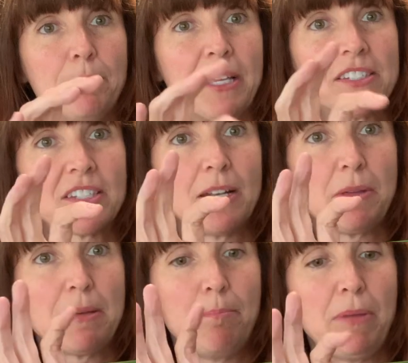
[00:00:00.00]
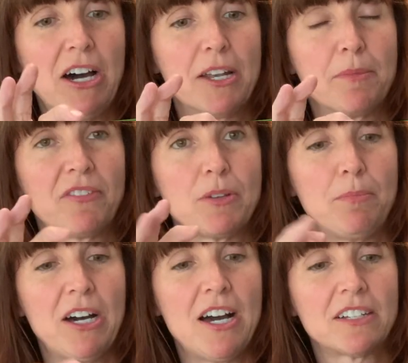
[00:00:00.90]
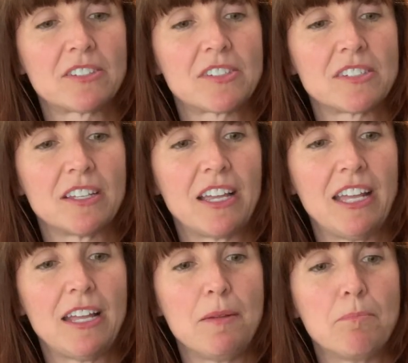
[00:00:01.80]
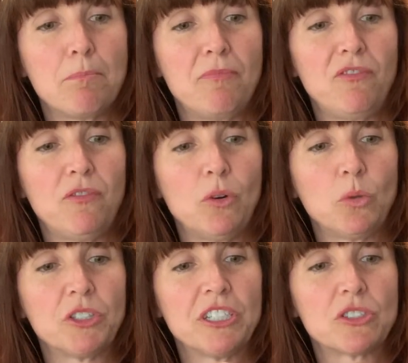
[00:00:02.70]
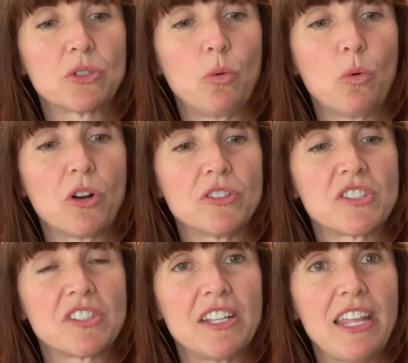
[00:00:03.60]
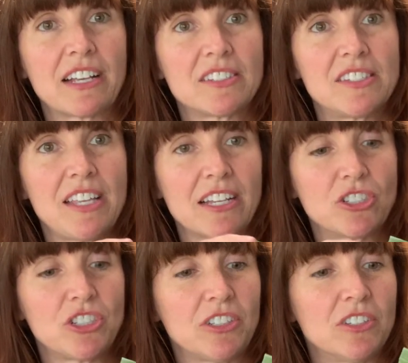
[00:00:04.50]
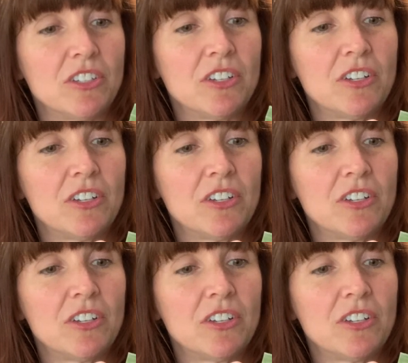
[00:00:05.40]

That's going to be the bottom of the box, and I fold it towards the next section.